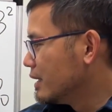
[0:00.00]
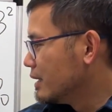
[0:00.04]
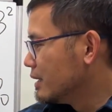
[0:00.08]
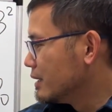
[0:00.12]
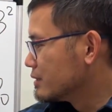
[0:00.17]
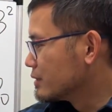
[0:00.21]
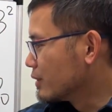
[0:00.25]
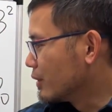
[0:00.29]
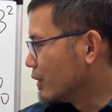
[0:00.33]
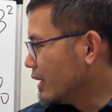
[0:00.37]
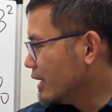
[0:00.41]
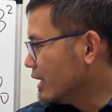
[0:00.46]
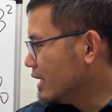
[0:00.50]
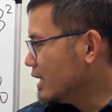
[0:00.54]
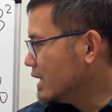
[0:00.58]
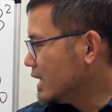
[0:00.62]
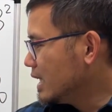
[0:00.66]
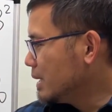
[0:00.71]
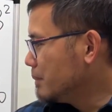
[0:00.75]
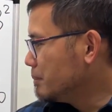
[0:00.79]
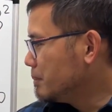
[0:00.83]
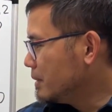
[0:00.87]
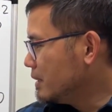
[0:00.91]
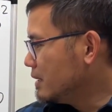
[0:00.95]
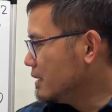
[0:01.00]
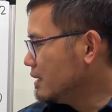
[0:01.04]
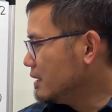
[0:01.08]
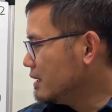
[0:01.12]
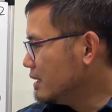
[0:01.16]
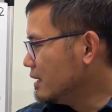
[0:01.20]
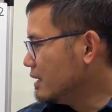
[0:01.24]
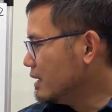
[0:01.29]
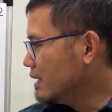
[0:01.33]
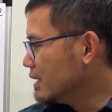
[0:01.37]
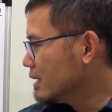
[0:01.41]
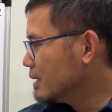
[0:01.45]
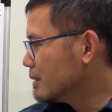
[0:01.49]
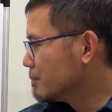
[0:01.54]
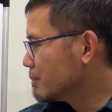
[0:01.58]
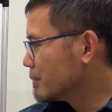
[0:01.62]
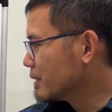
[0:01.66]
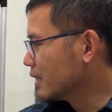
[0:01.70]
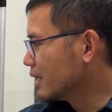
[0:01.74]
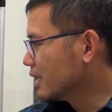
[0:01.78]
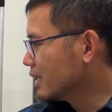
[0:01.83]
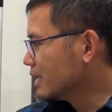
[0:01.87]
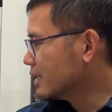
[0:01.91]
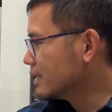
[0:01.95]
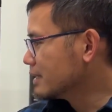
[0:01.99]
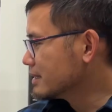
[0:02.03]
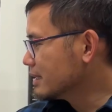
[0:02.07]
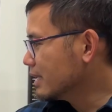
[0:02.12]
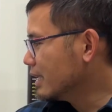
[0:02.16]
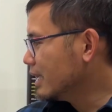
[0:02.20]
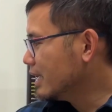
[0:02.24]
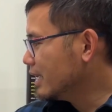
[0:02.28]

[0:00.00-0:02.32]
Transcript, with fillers: So ab plus